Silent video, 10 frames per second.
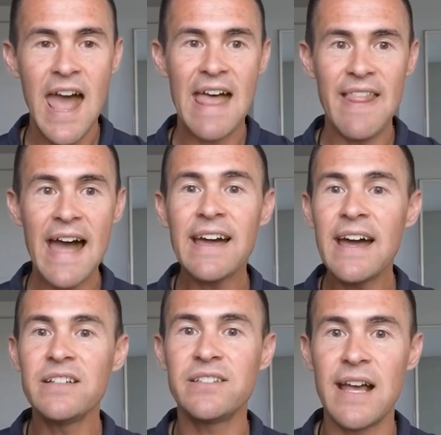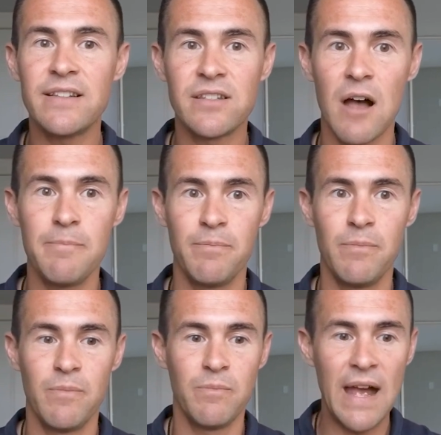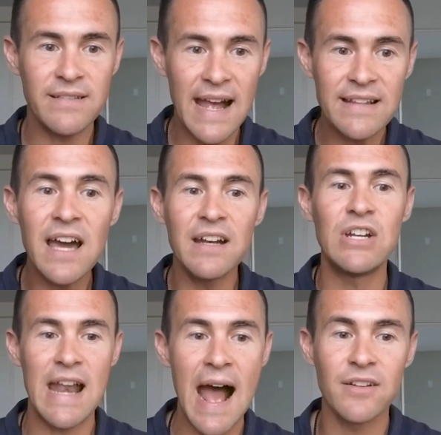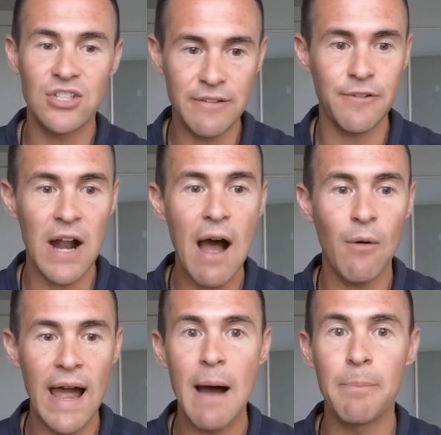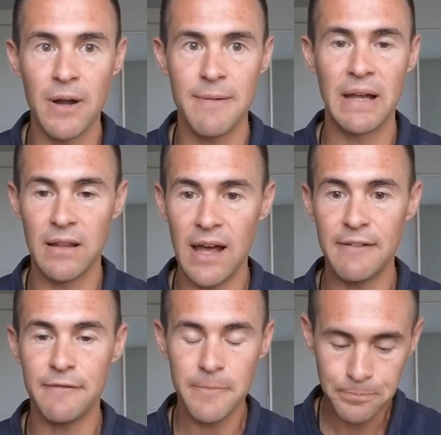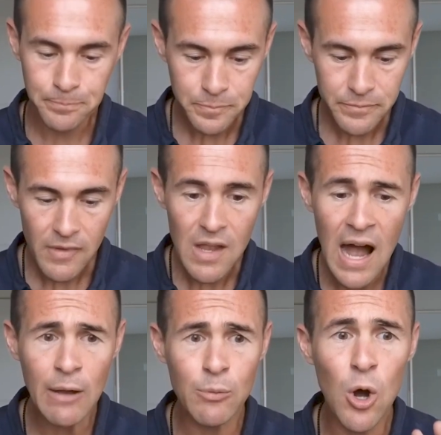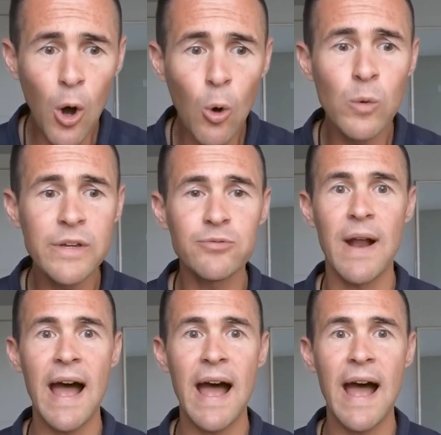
And that kind of sets up, that's kind of an analogy for how I operate my life. I would always